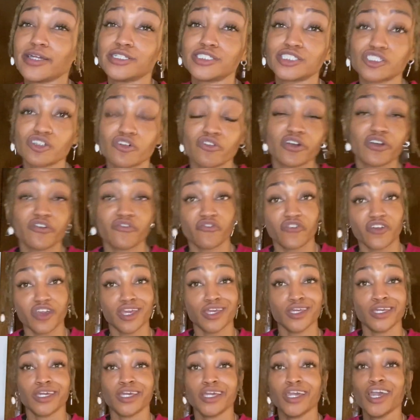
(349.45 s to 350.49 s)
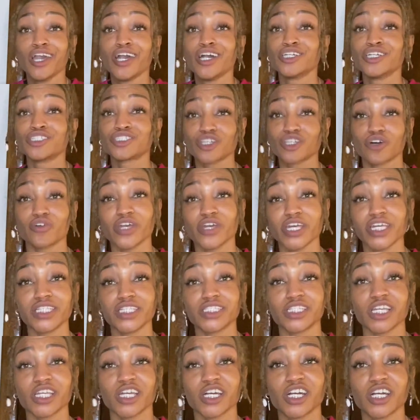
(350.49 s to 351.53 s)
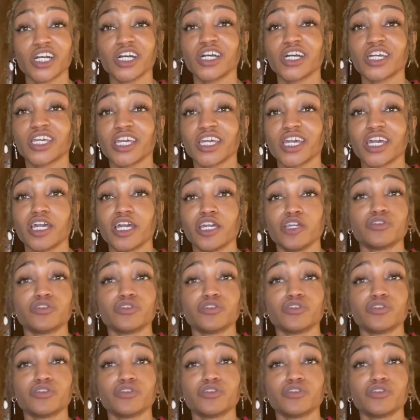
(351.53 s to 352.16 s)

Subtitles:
It's so convenient, so easy to cook in.